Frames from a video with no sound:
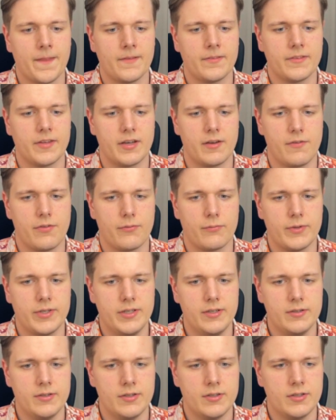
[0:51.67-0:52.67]
knight
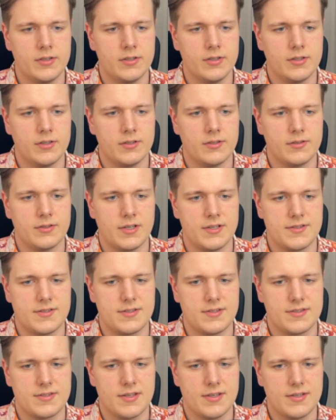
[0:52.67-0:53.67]
f3, knight
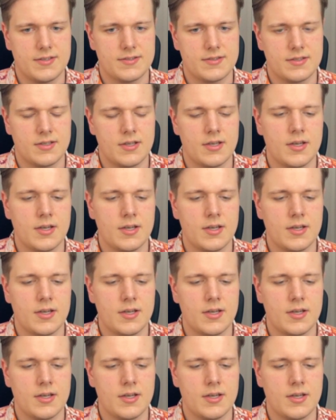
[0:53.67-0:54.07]
c6,